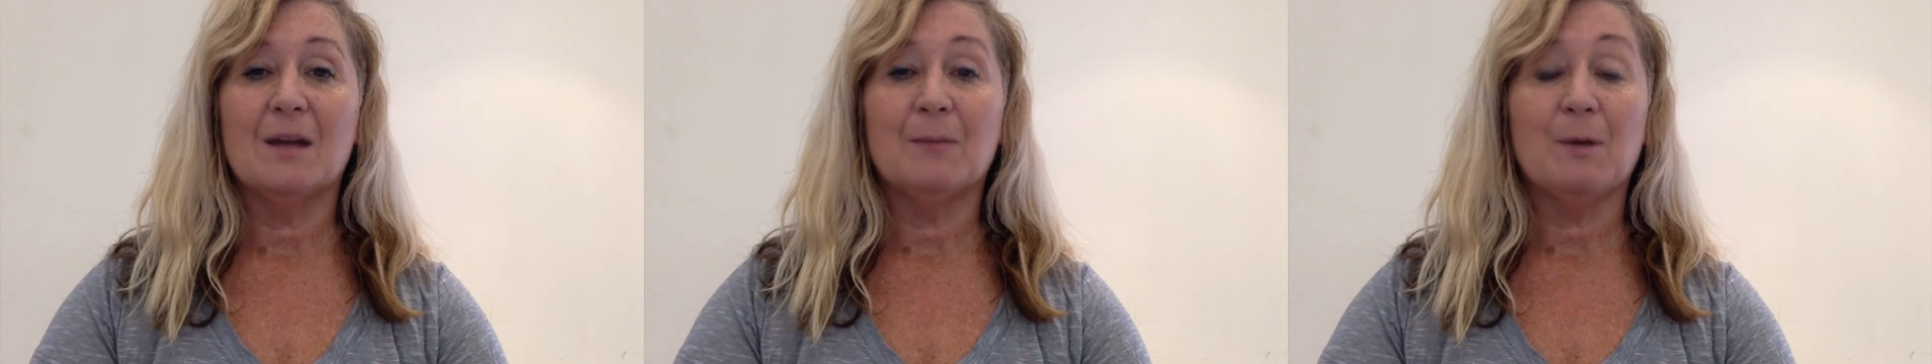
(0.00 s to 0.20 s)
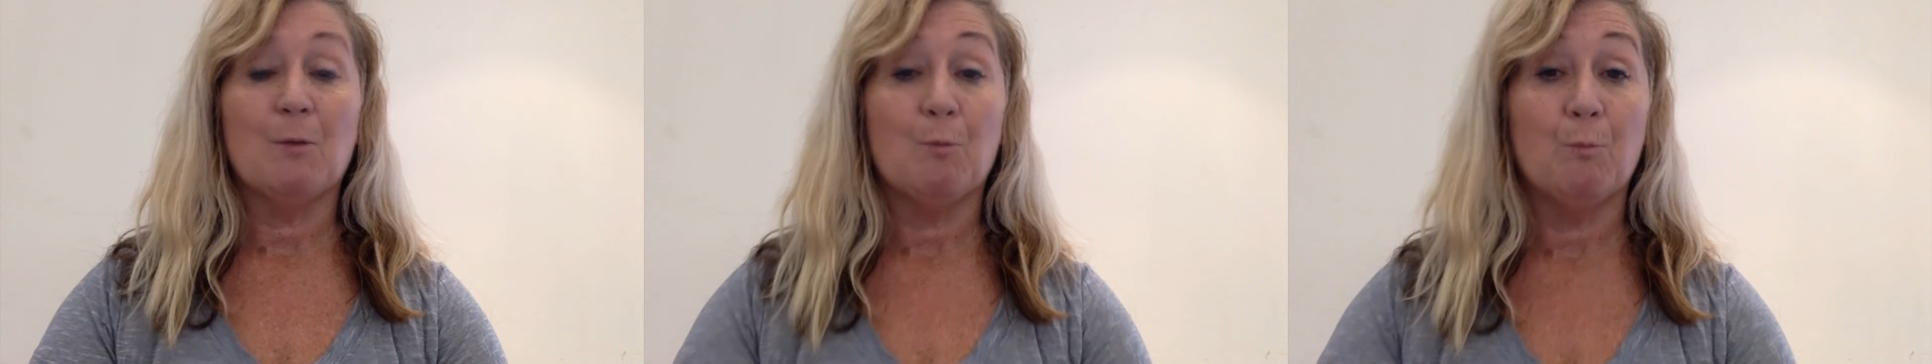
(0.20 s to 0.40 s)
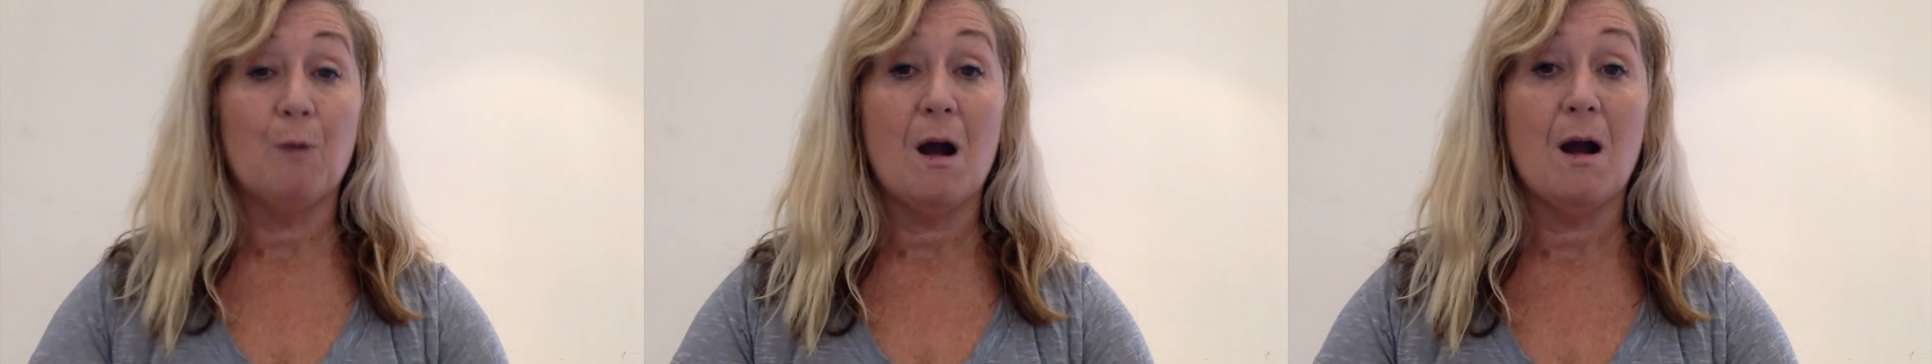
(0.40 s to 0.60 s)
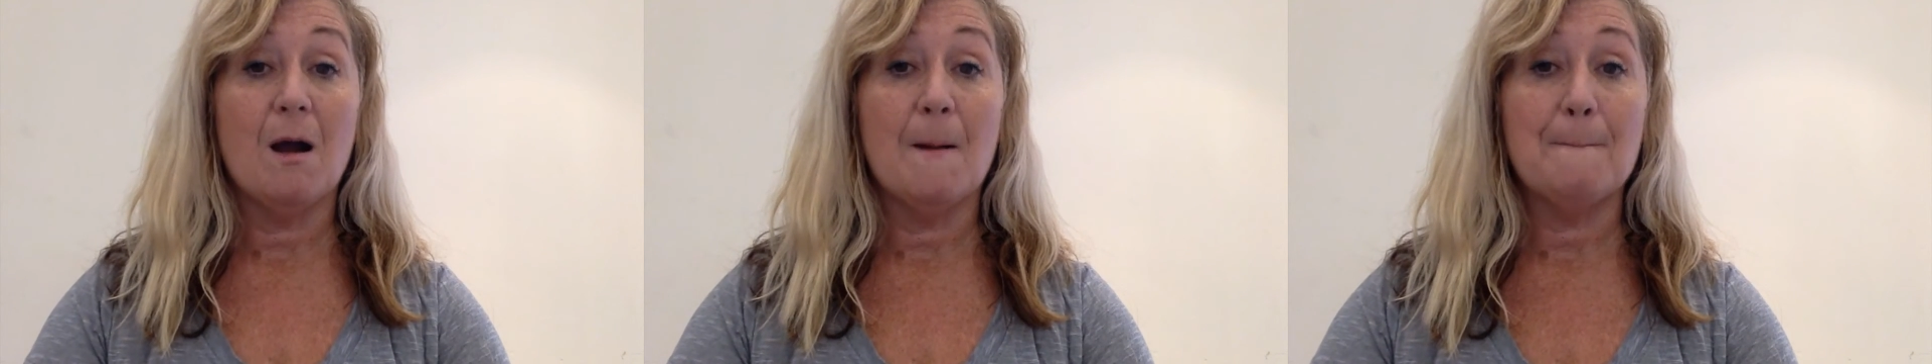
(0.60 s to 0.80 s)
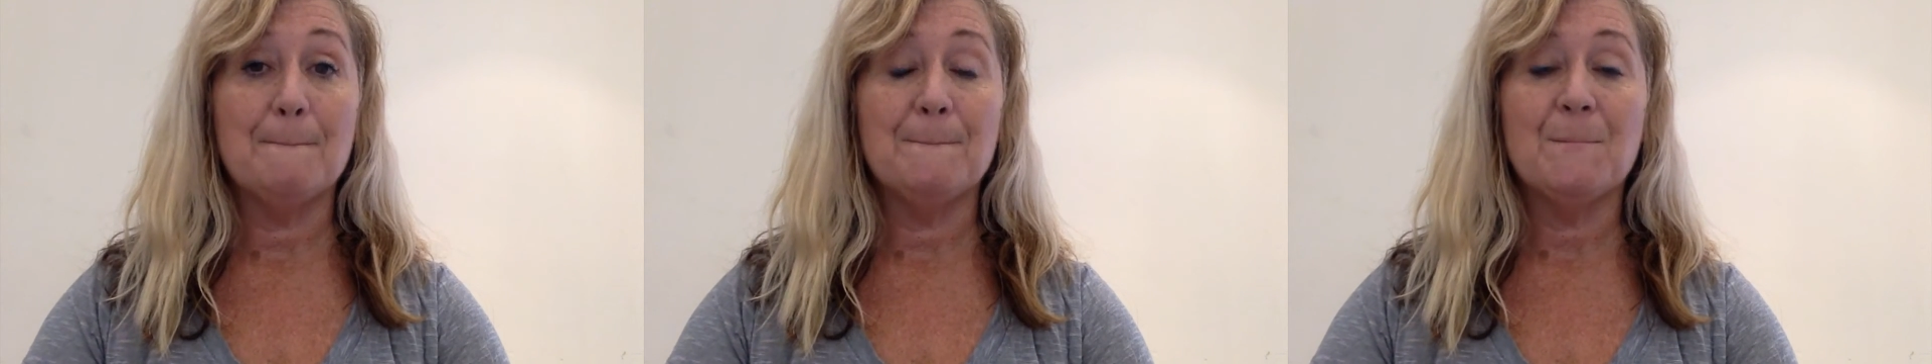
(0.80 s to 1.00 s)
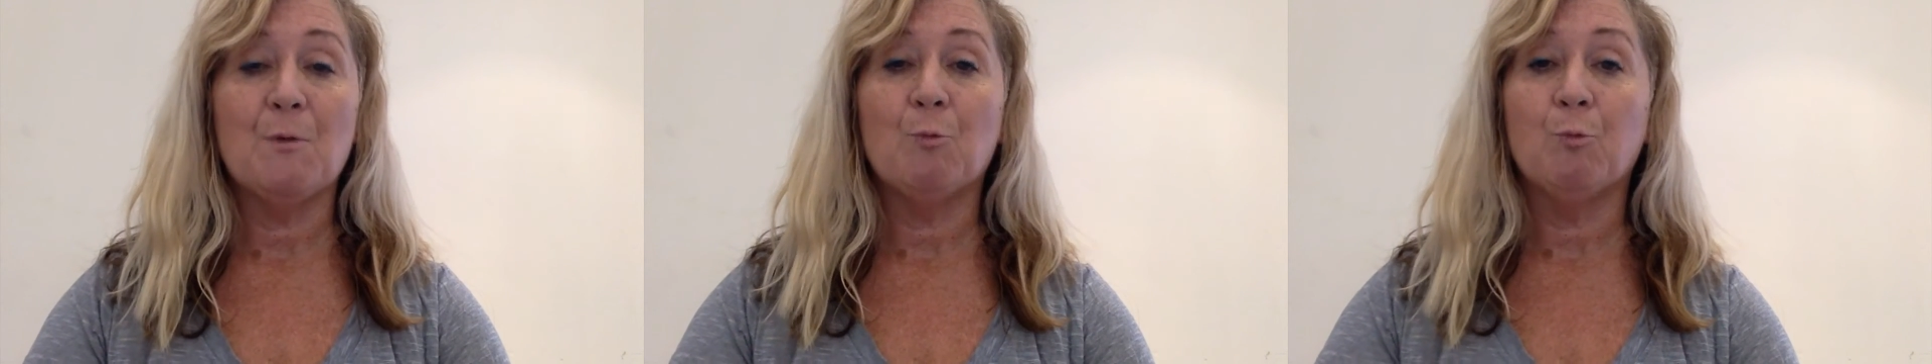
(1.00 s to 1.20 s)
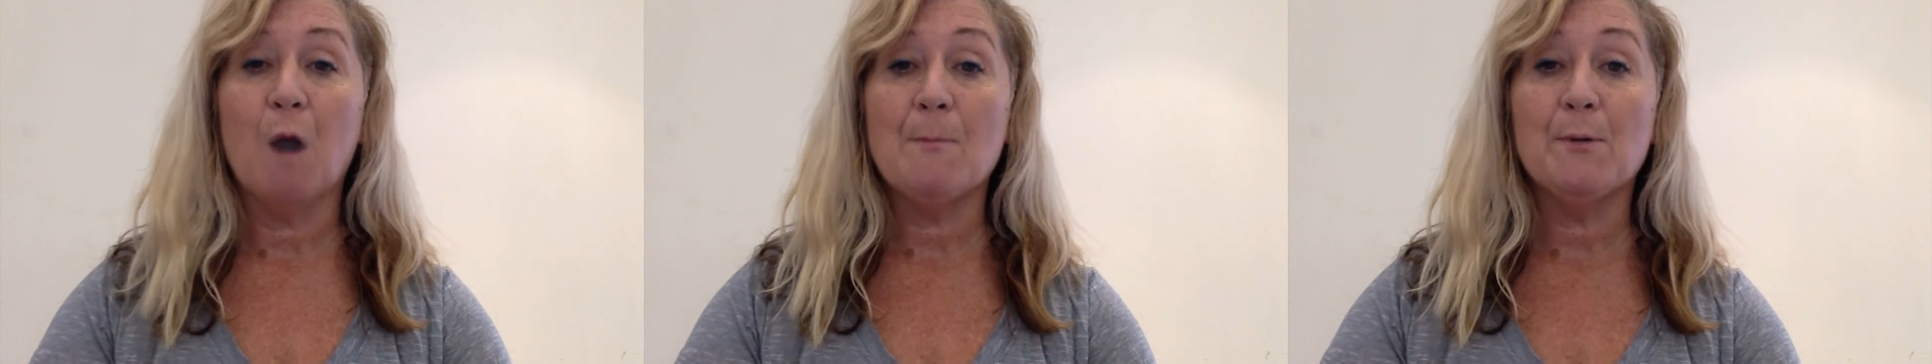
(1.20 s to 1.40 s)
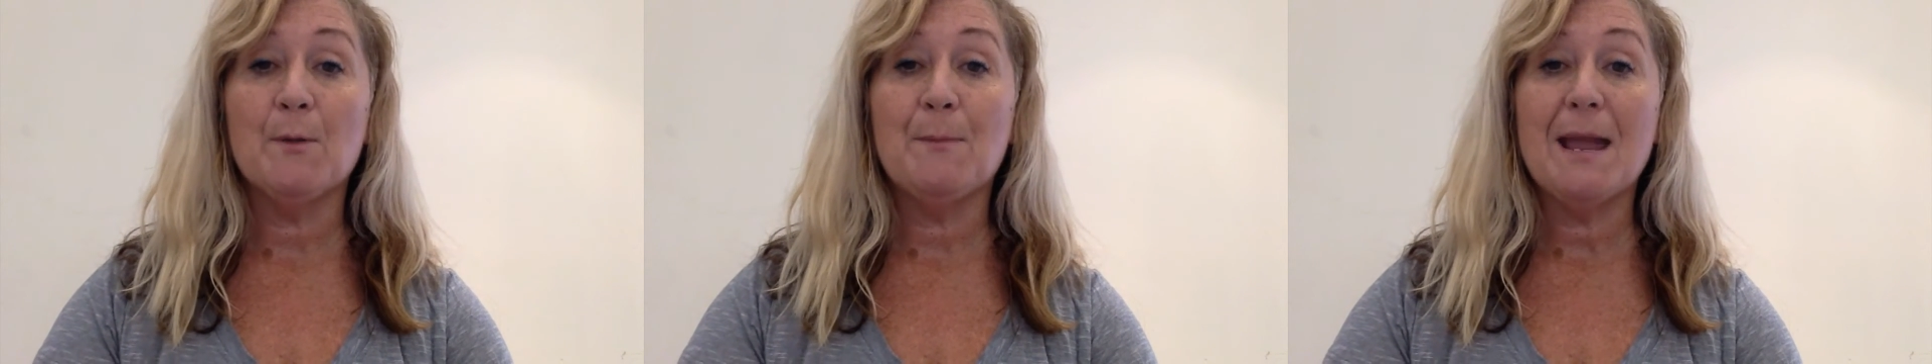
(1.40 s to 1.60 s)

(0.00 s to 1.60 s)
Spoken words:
But, rubber